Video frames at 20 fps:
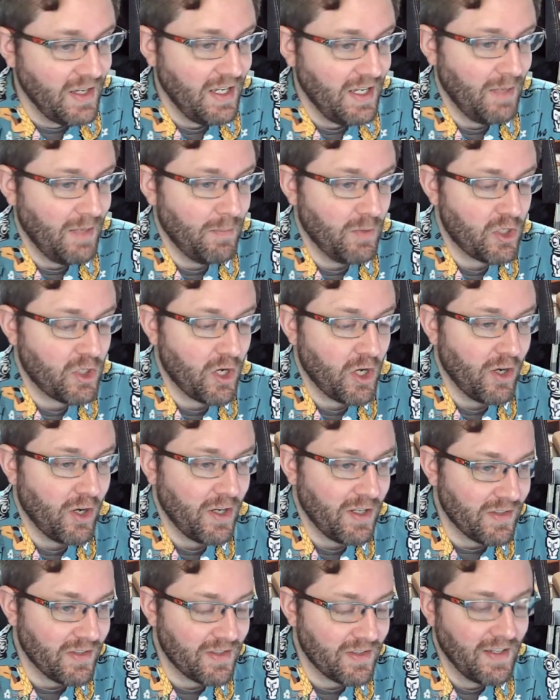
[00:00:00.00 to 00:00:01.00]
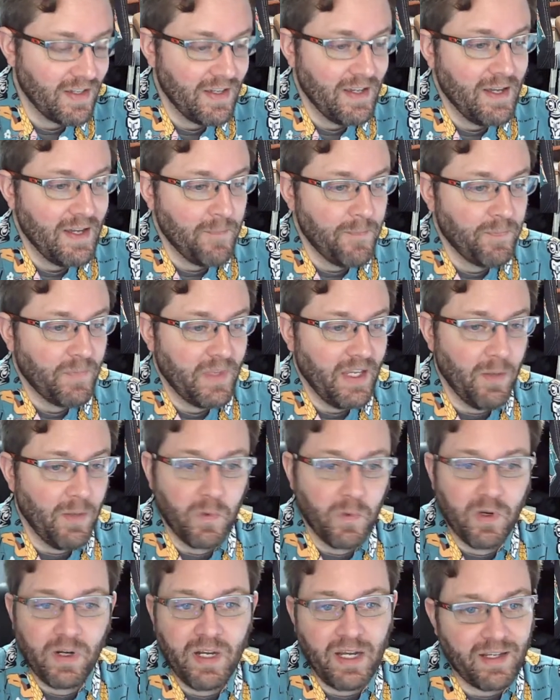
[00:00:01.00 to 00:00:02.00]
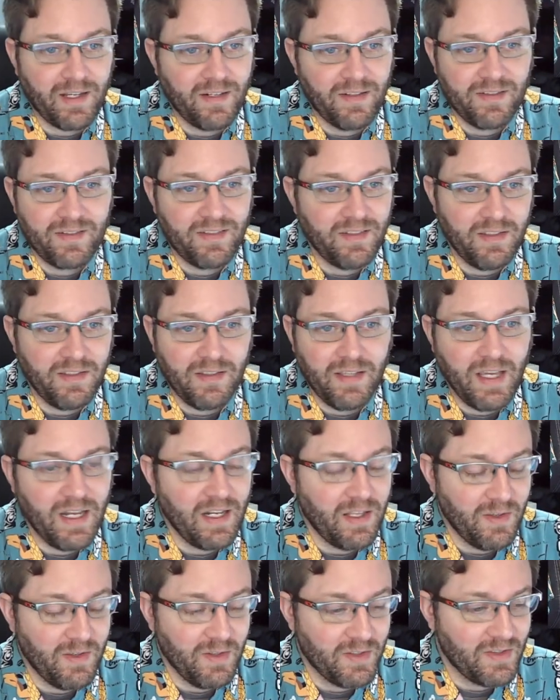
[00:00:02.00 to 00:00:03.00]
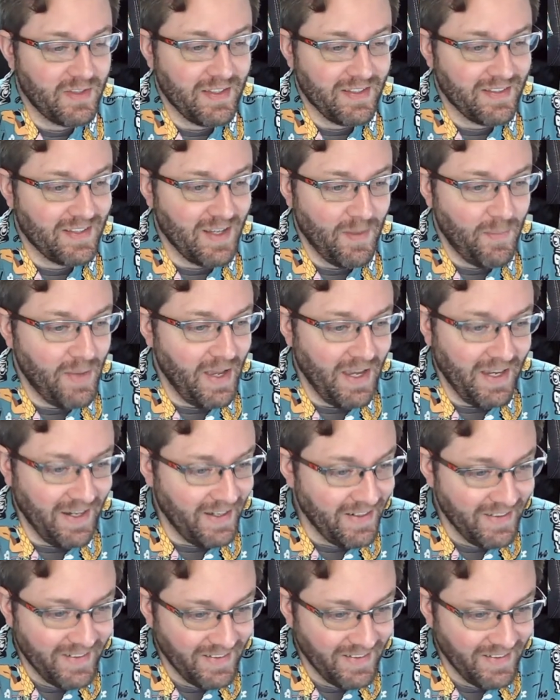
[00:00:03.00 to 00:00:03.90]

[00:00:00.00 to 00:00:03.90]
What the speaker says: in maturities. And we're not going to see any of those things get paid.